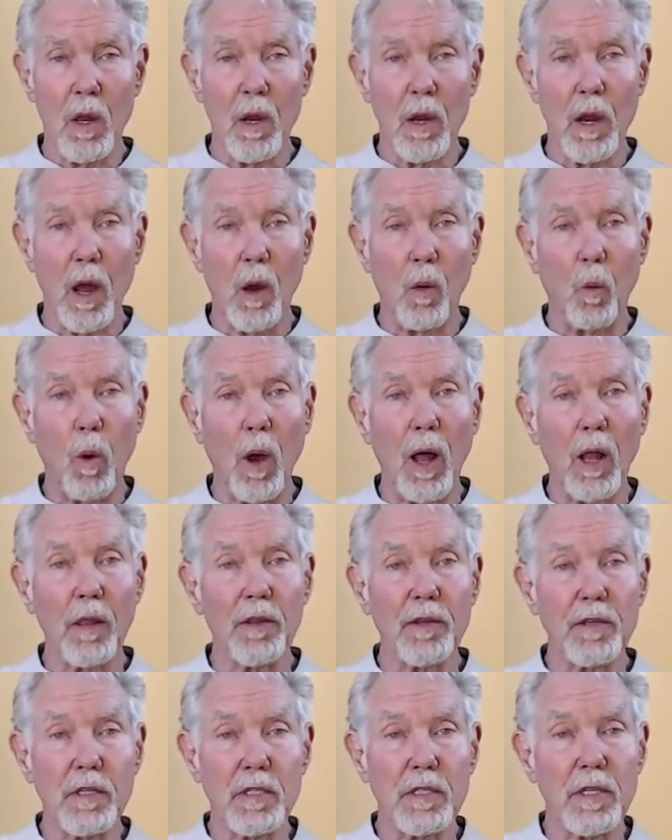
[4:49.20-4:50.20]
Now, while
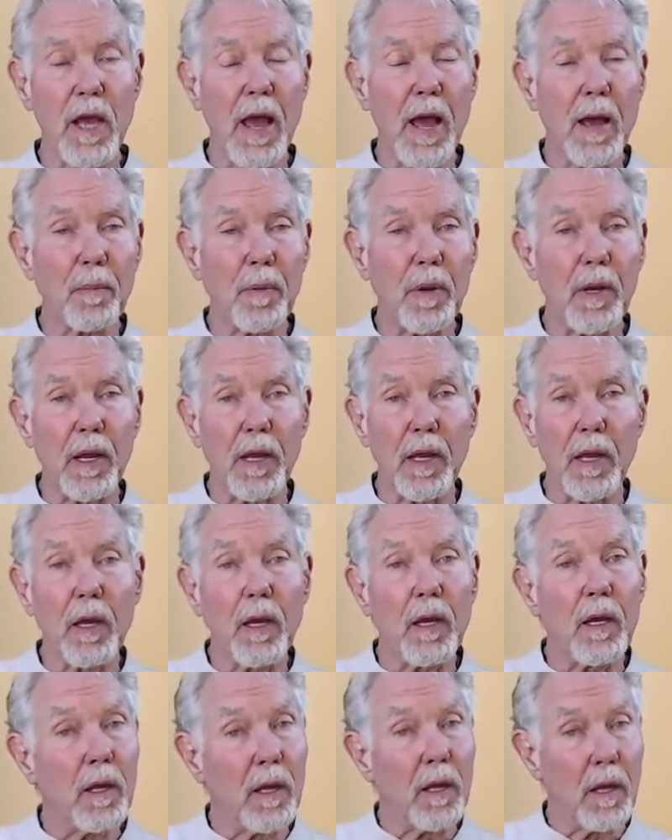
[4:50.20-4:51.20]
this is happening,
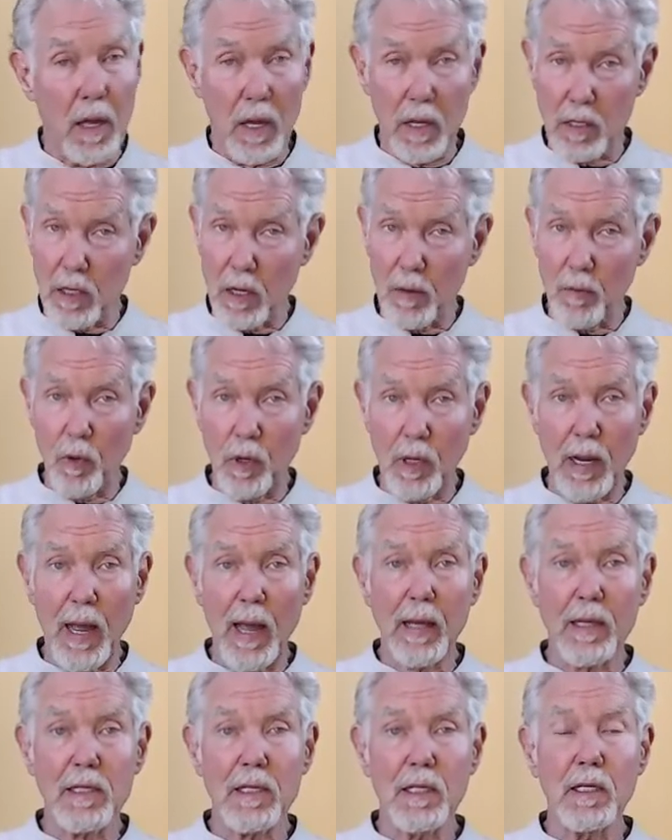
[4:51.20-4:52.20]
as I'm
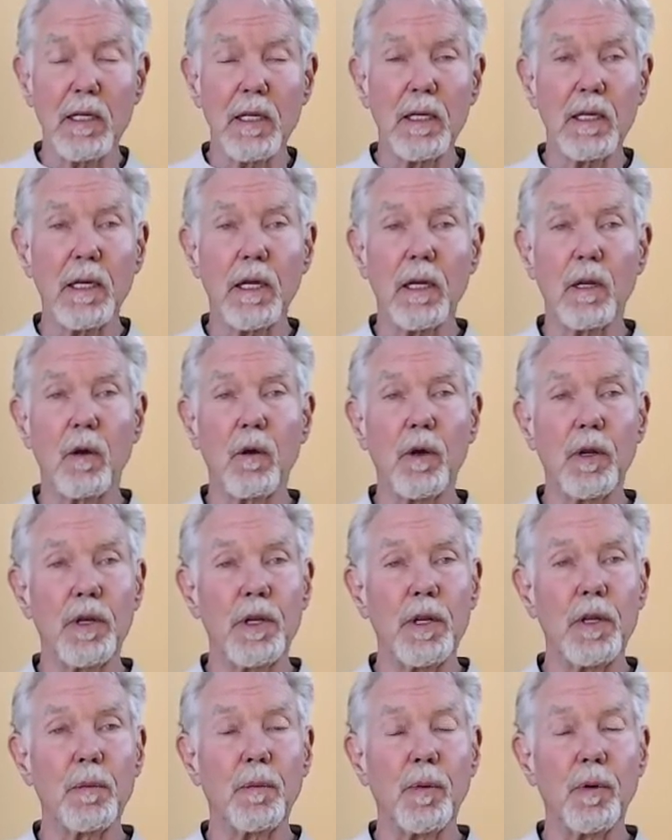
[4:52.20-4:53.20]
relaxing and going
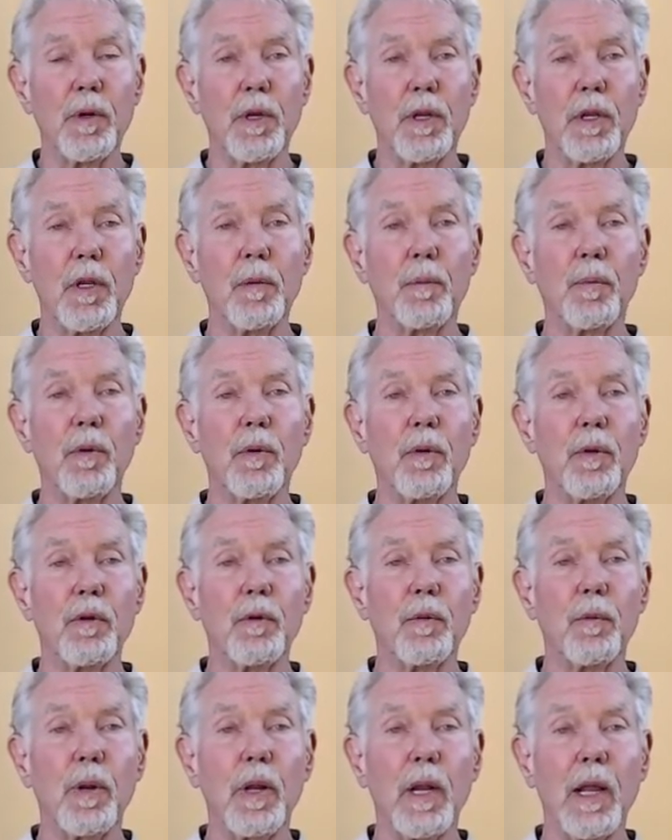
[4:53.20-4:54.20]
deeper and deeper
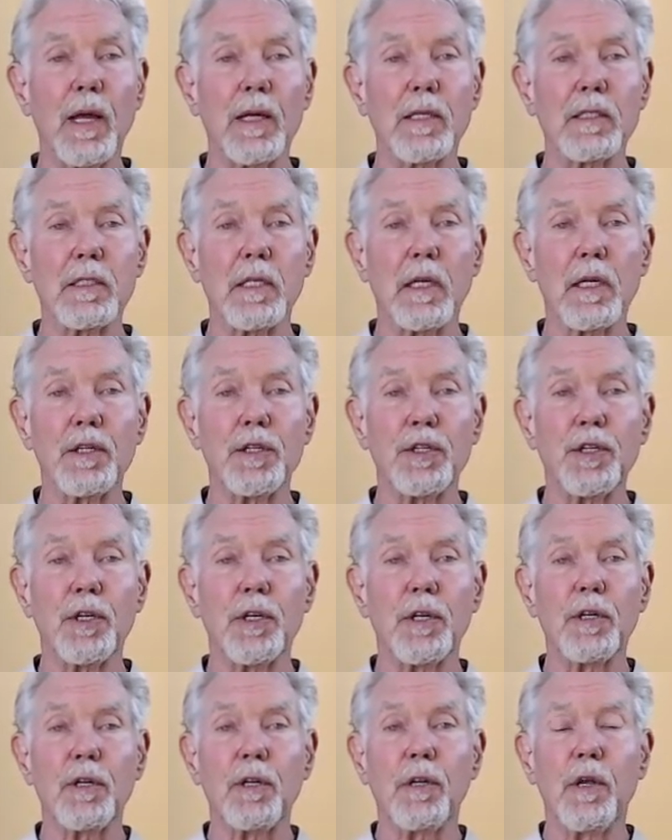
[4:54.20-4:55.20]
into
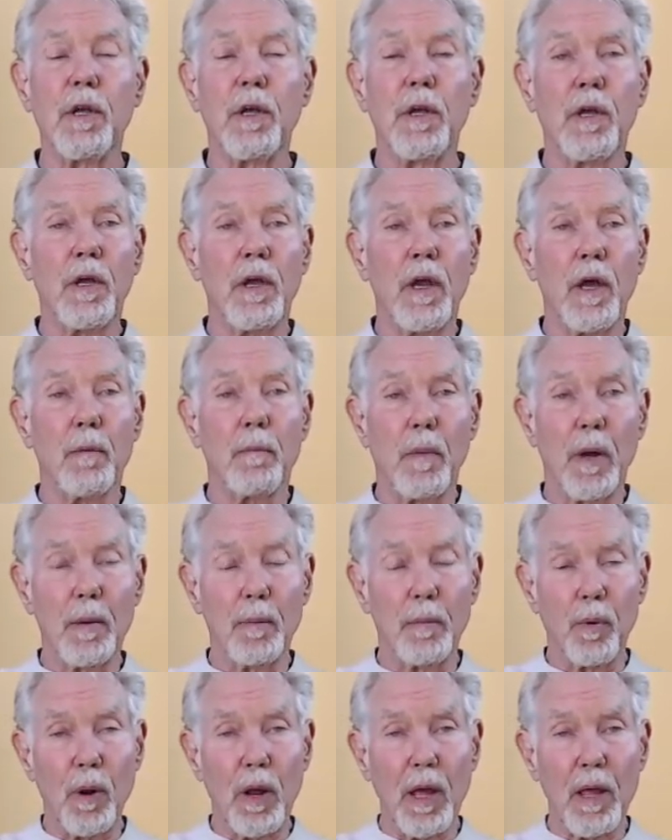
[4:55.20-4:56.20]
relaxation, and my
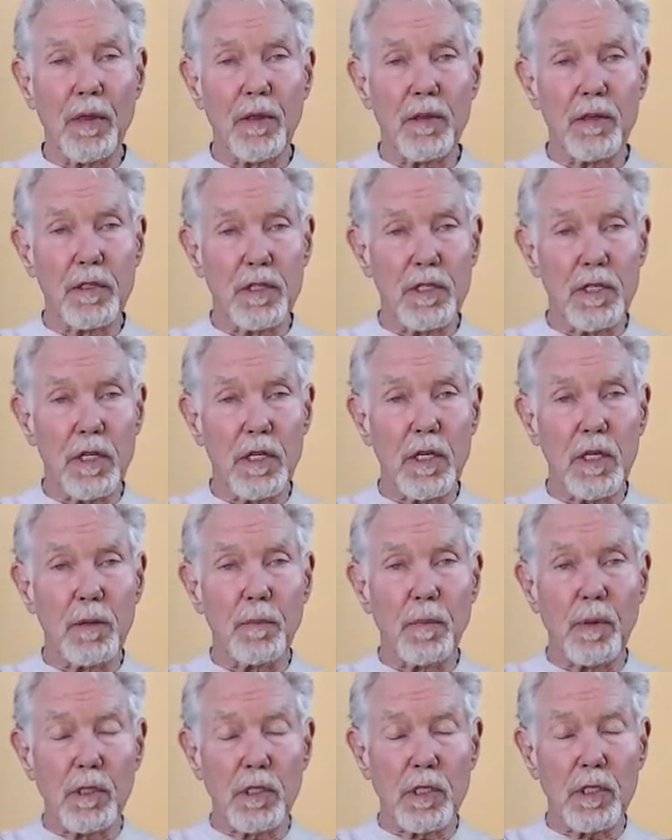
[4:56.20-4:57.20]
breath is
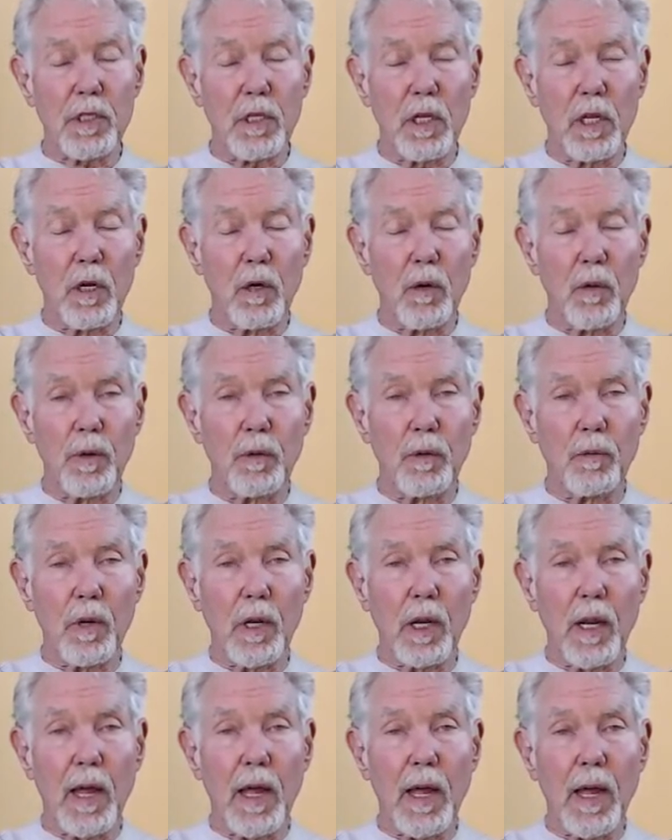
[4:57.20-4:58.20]
deep and slow and
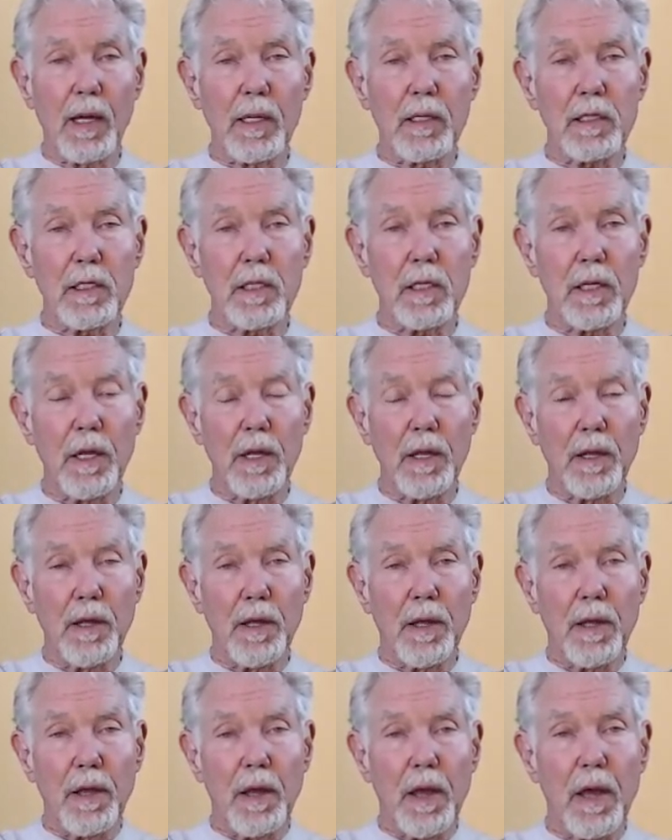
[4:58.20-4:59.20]
relaxed,
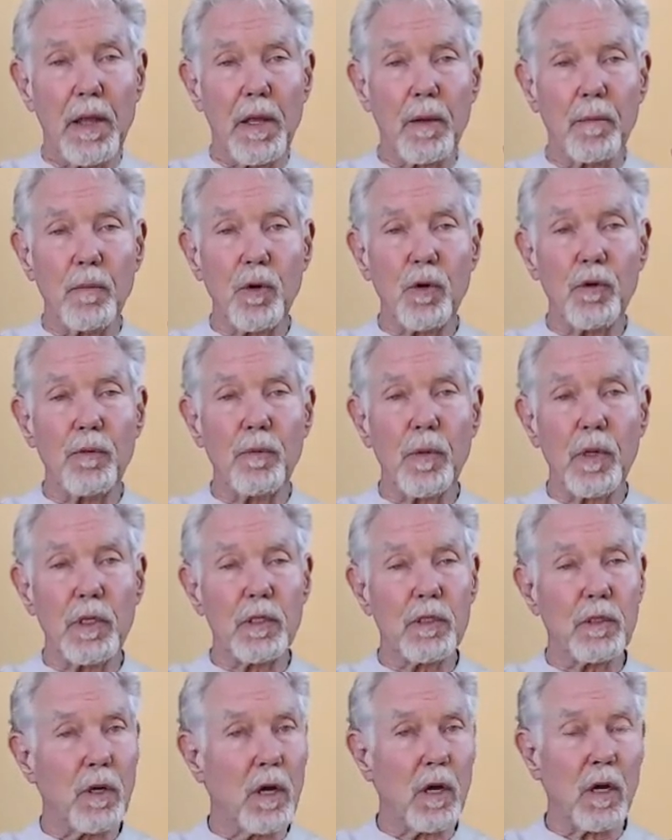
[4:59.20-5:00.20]
and the
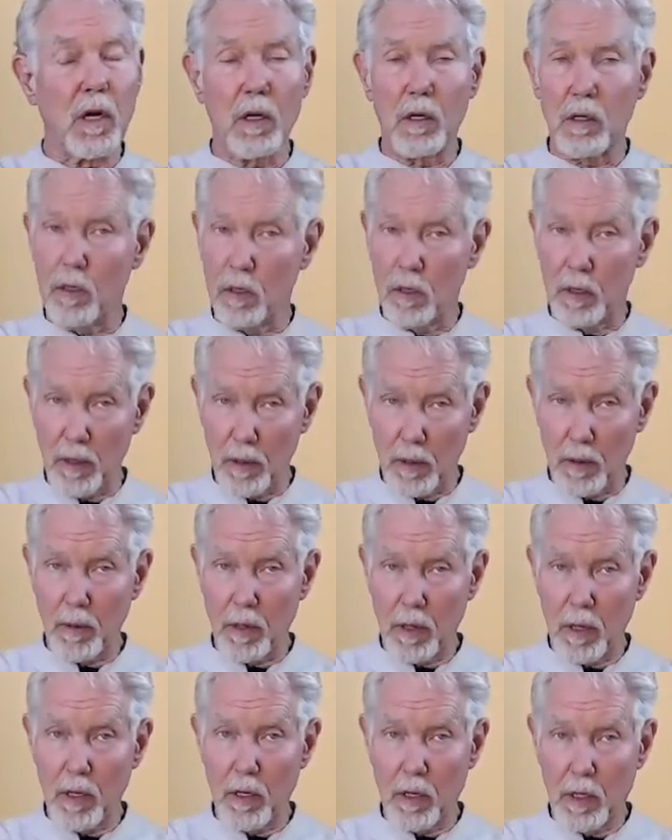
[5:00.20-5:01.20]
movements are
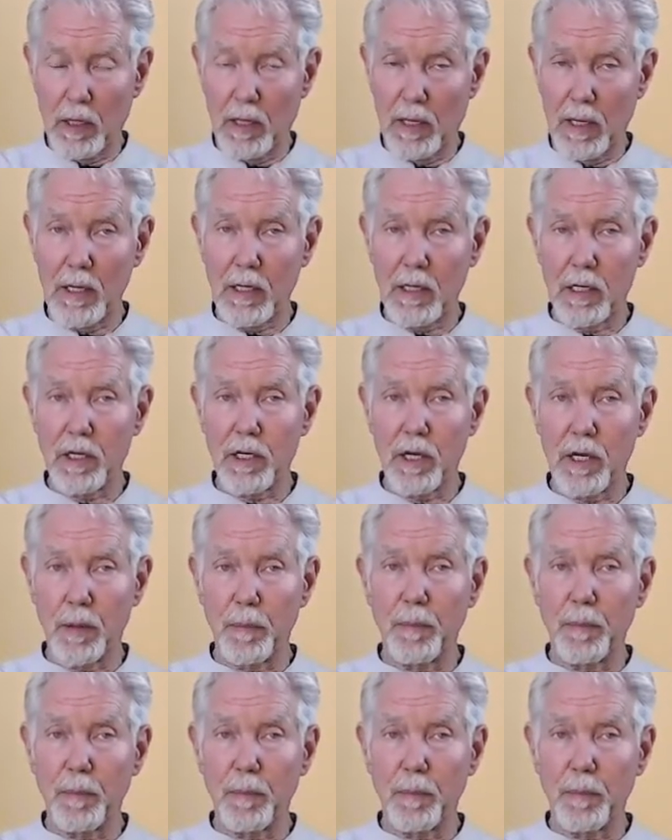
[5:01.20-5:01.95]
linked to the